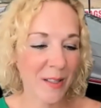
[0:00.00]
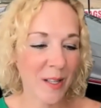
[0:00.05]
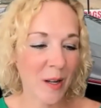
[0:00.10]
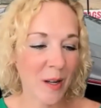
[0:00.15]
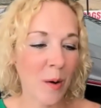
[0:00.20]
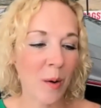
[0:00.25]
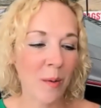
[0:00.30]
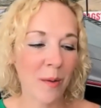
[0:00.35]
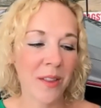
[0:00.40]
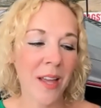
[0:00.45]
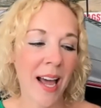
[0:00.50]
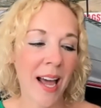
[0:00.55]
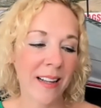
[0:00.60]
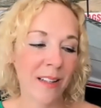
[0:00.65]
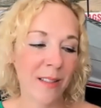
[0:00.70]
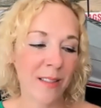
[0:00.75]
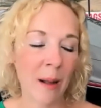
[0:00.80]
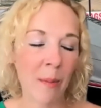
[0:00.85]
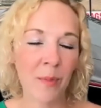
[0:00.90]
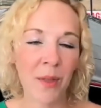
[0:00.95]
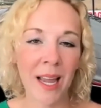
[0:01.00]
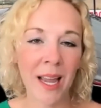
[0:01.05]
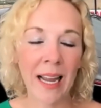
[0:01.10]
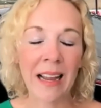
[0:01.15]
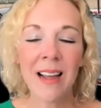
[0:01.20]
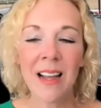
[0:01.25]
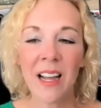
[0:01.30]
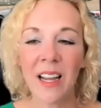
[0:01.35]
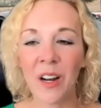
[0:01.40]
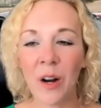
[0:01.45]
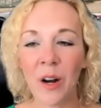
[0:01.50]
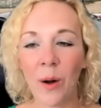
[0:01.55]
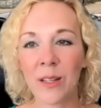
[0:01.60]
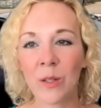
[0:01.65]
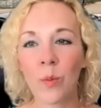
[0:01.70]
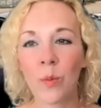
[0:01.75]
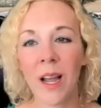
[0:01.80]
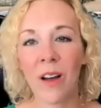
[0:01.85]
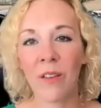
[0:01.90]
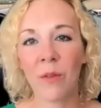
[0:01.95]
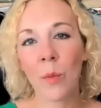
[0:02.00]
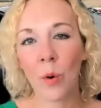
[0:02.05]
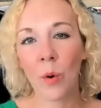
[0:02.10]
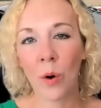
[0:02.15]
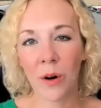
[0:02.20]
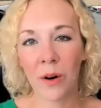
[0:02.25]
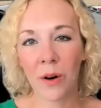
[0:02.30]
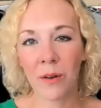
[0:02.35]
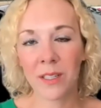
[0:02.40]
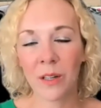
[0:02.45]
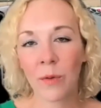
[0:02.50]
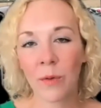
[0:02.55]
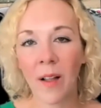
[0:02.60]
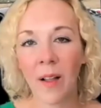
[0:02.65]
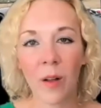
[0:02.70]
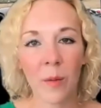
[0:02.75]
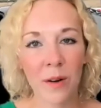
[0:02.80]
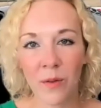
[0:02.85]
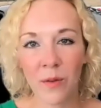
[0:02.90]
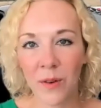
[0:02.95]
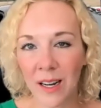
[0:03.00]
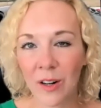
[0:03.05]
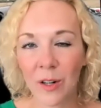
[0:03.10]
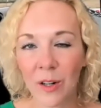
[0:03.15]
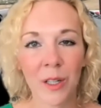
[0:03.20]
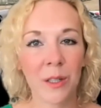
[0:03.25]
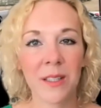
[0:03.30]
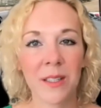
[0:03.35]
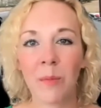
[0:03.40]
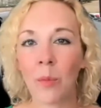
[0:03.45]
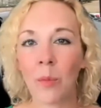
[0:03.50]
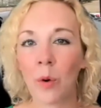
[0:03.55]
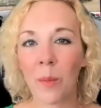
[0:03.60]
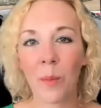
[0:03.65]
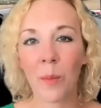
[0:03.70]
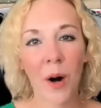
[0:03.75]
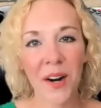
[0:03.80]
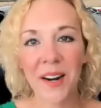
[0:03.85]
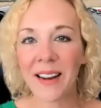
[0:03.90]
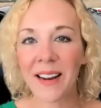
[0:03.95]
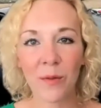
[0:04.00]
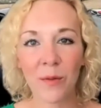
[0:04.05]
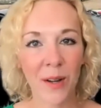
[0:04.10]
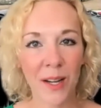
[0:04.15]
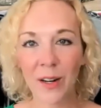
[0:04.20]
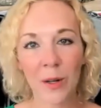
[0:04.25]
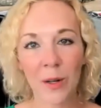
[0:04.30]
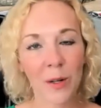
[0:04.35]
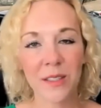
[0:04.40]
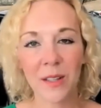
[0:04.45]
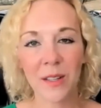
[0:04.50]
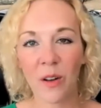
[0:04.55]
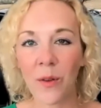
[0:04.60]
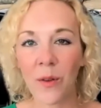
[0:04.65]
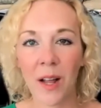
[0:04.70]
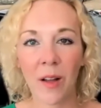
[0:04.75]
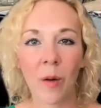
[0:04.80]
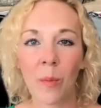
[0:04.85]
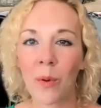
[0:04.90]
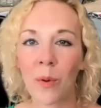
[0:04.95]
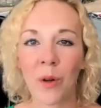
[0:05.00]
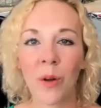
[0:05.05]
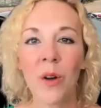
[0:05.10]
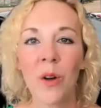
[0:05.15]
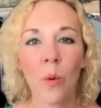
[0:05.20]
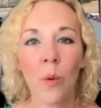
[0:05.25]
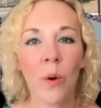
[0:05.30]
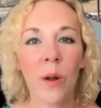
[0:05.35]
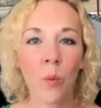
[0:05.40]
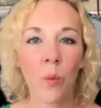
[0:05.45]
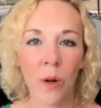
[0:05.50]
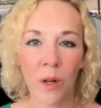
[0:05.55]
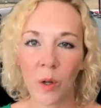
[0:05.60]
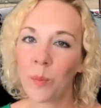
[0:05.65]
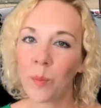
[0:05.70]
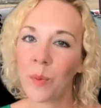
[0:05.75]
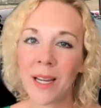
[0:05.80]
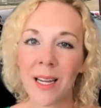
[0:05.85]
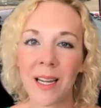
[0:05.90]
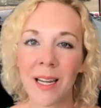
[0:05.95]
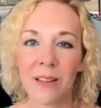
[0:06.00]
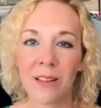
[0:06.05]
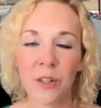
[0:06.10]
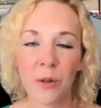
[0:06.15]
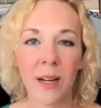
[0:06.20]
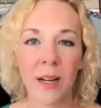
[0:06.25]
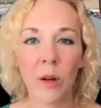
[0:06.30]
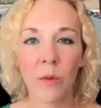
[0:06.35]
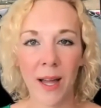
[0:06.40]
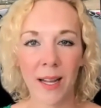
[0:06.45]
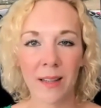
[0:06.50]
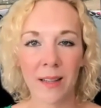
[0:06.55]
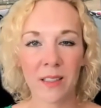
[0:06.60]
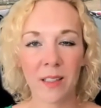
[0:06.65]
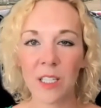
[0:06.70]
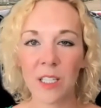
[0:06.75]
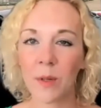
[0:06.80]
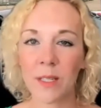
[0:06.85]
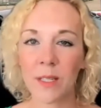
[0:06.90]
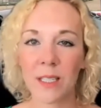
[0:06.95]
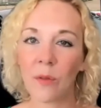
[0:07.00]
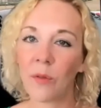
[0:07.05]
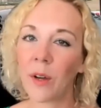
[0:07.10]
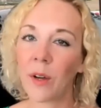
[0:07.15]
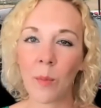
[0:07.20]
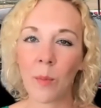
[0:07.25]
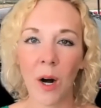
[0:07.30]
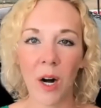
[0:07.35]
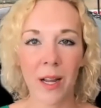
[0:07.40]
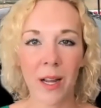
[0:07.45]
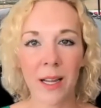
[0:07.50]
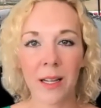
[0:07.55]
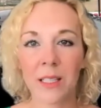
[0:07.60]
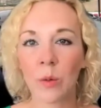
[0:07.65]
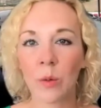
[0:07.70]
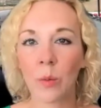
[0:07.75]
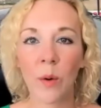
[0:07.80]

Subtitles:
So that is something, as we have more development vehicles and more marketing vehicles available, we will be doing events in specific markets.